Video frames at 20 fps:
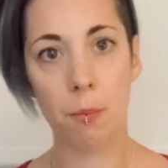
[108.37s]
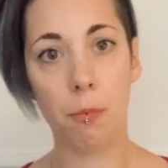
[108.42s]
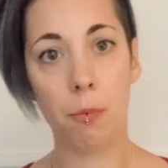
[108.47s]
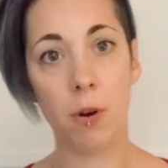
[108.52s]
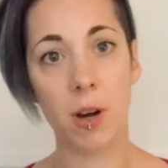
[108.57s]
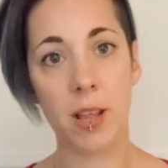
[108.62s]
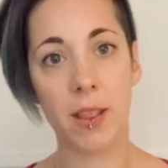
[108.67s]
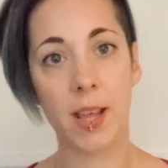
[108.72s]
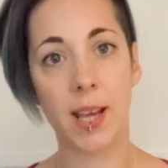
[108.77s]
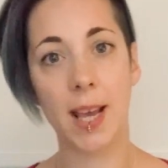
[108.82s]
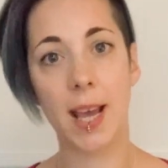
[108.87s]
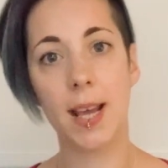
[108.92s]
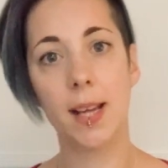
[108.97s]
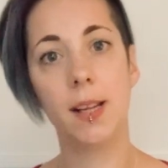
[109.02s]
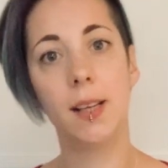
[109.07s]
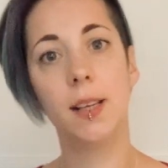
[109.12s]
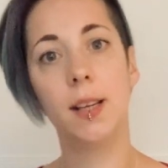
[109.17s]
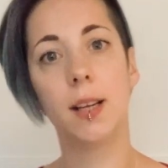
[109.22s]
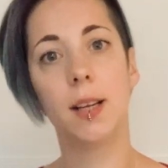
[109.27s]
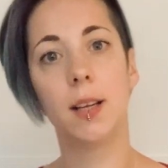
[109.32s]
Breathing
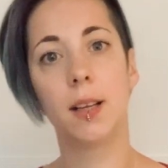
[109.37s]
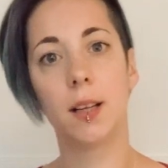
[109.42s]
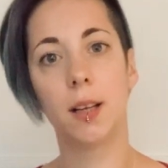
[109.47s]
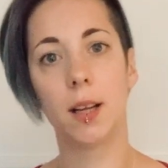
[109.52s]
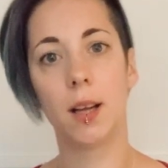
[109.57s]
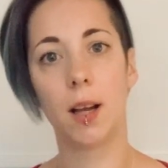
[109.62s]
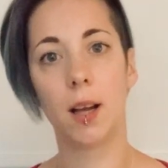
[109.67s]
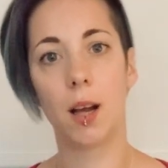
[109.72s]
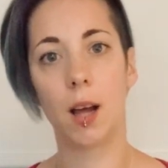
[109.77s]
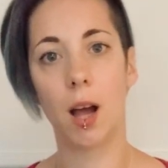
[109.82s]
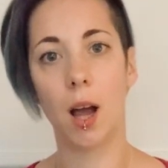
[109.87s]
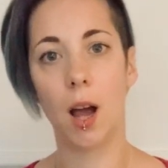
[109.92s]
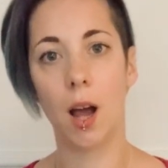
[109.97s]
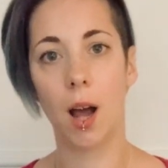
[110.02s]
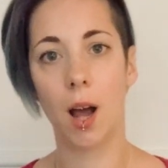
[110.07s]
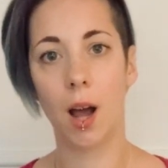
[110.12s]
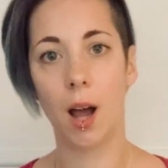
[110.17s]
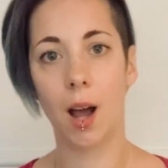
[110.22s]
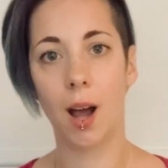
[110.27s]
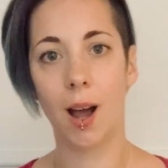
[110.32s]
in
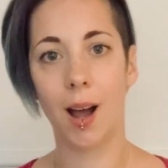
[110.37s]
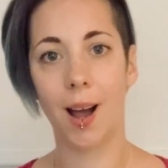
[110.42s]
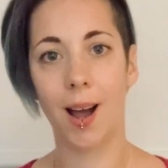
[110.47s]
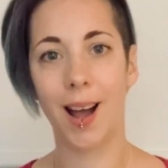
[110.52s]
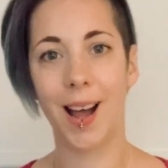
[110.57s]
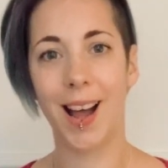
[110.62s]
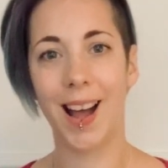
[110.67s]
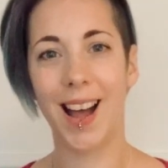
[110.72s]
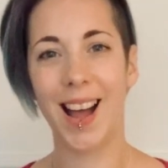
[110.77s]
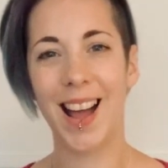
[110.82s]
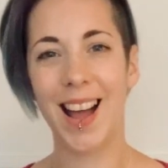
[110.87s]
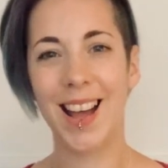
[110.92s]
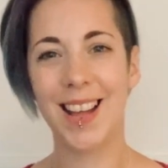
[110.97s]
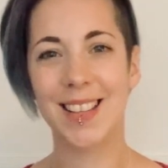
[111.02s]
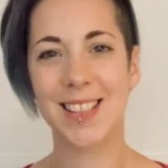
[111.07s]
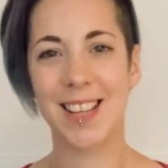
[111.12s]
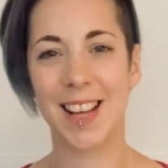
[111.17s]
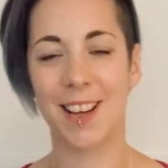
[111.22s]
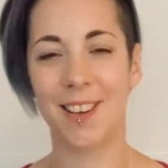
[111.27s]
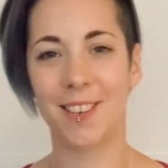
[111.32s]

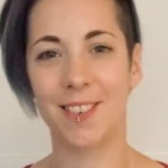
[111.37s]
and out.